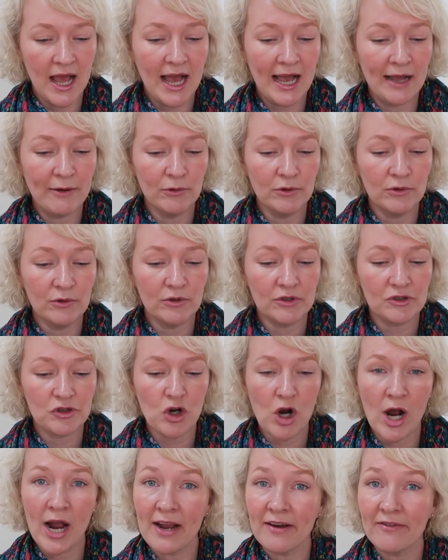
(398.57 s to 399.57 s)
I will
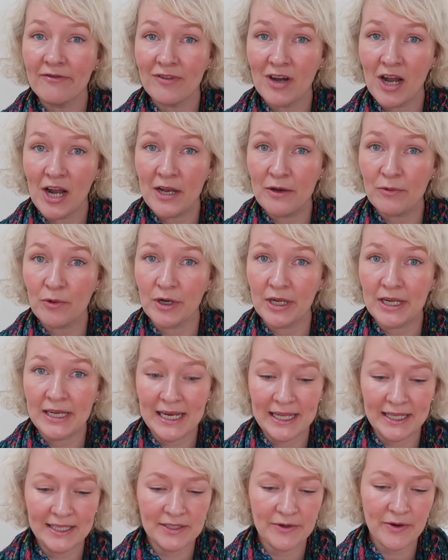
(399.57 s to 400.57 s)
try and find one
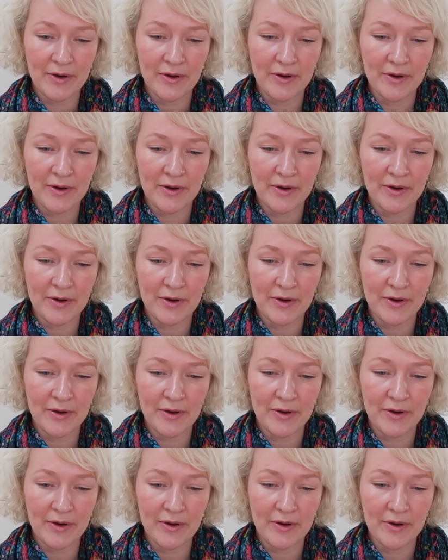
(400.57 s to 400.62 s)
and link